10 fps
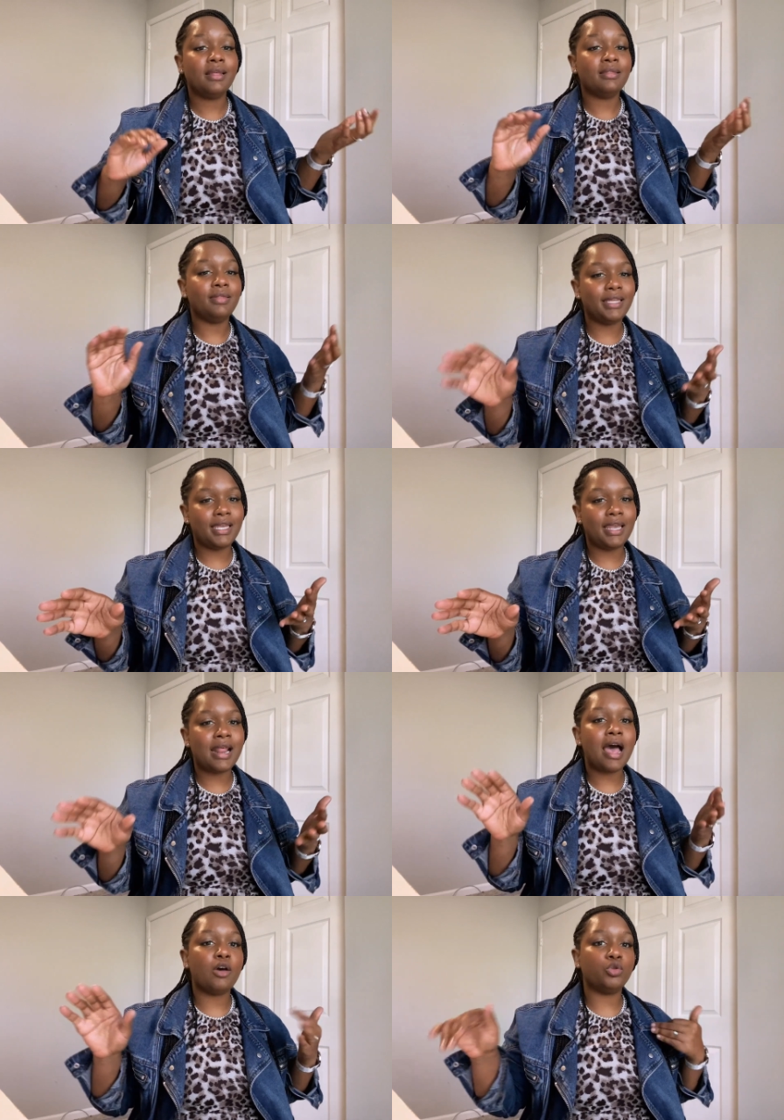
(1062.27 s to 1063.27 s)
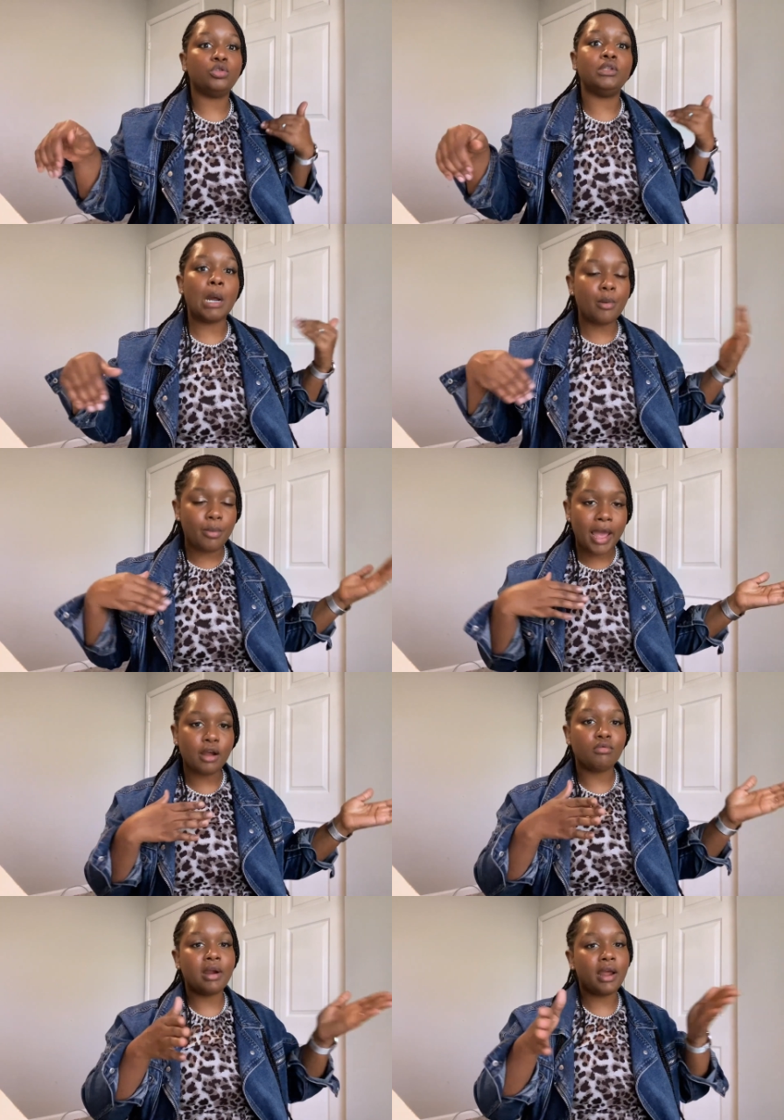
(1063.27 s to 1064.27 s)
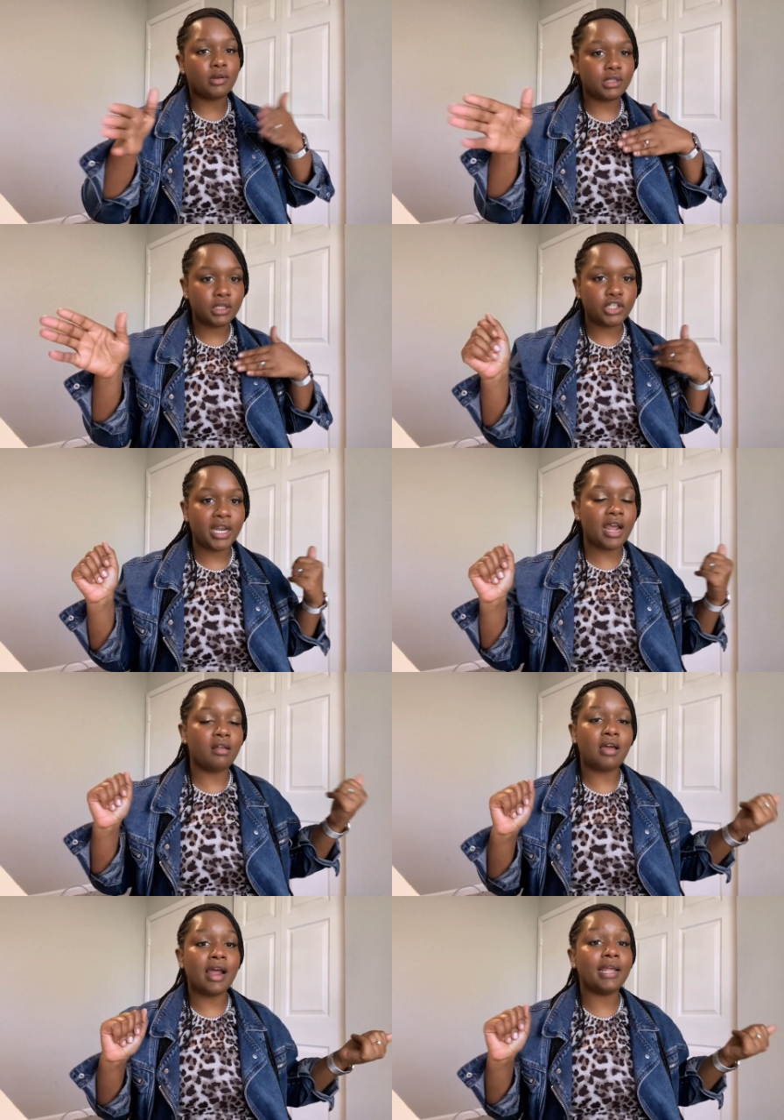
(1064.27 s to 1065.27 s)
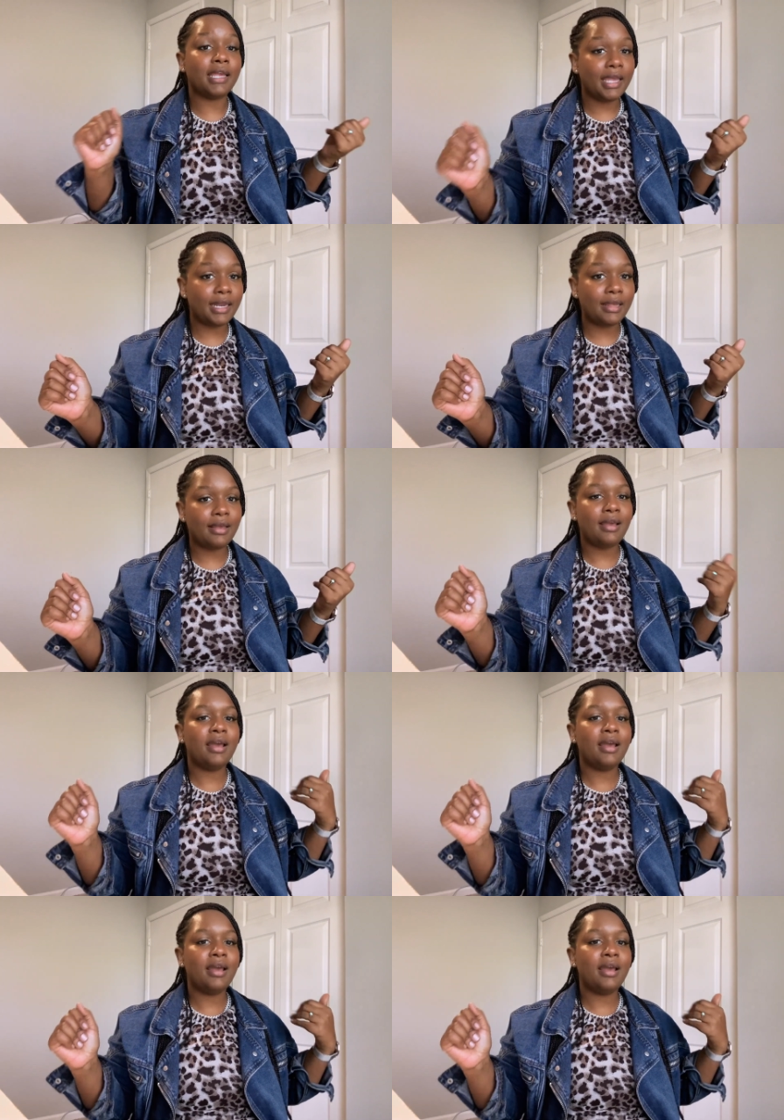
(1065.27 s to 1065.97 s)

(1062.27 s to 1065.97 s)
then I'll double back around to the checkout line and get it.